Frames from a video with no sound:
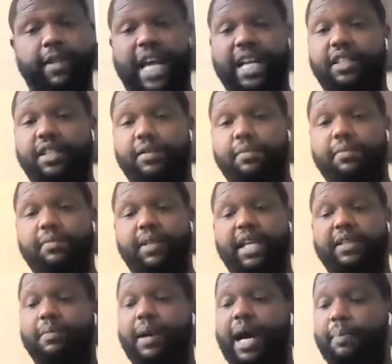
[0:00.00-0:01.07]

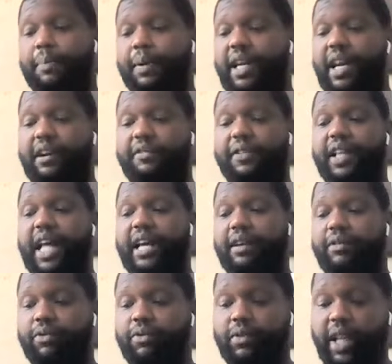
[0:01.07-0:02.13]
That's my opinion. I feel
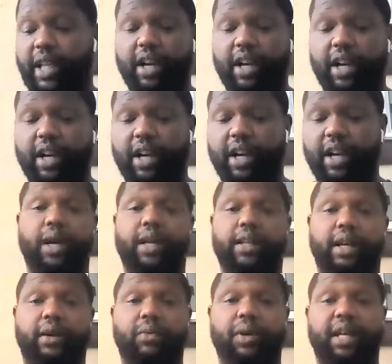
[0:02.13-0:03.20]
like they're gonna do
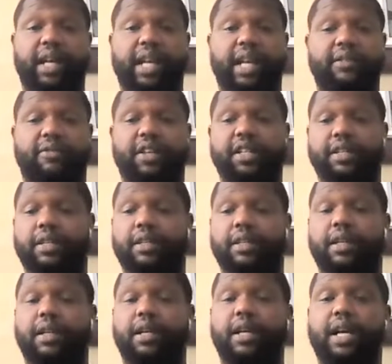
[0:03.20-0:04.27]
well and they're winning the
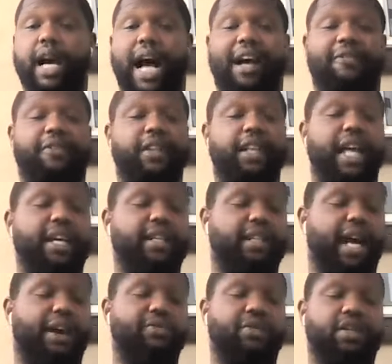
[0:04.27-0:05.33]
division. I feel like
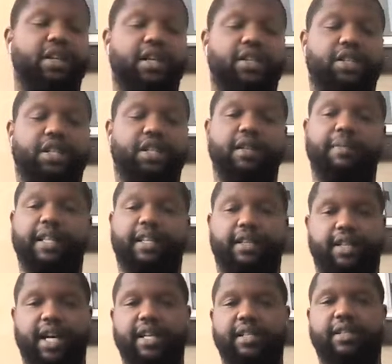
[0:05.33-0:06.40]
I was talking shit
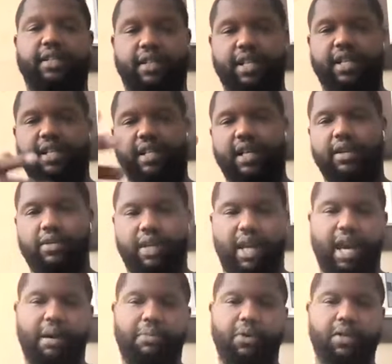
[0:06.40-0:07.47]
about the Giants and shit because I know
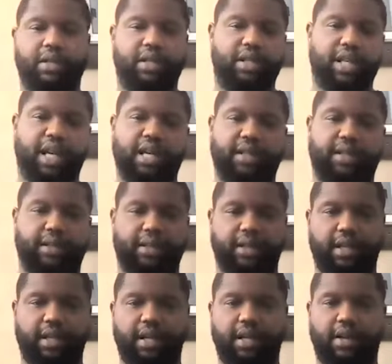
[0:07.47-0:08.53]
the Cowboys and Giants
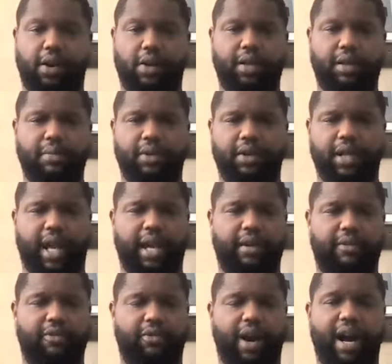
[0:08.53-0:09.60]
and all of them are
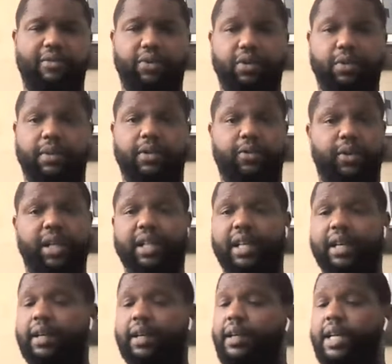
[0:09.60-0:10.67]
like rivals, but
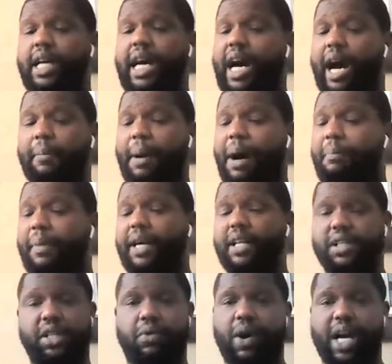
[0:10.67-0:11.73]
really, my
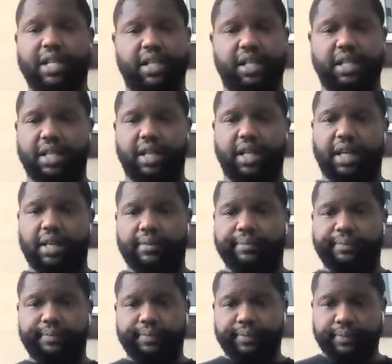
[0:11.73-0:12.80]
money's on Washington again.